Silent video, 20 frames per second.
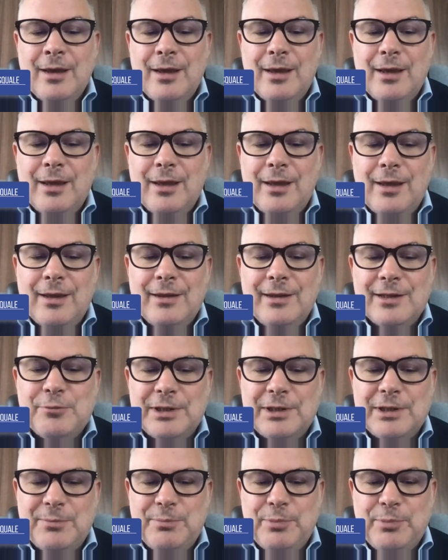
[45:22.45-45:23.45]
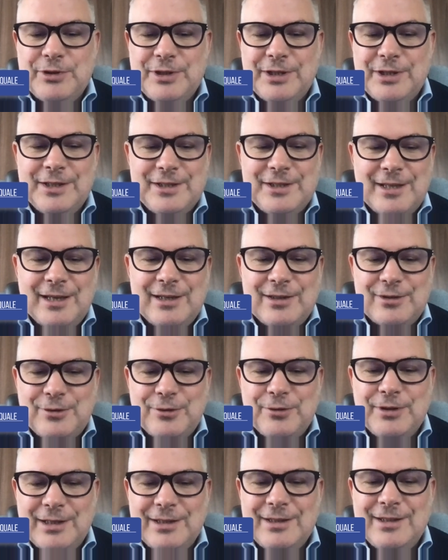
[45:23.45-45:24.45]
That's why the deposit is there,
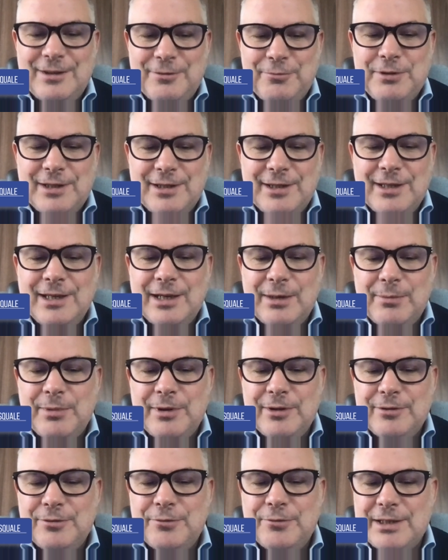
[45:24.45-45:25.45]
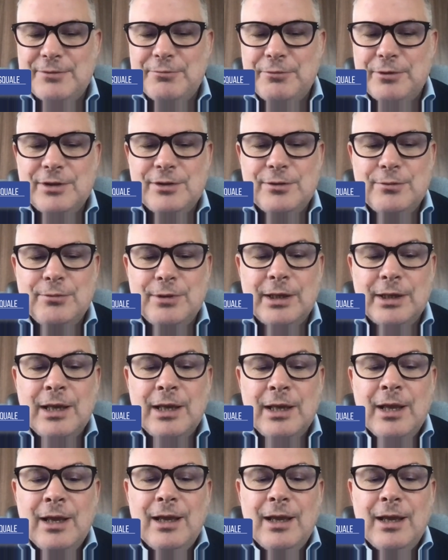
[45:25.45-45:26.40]
so that he will think about twice what he's doing.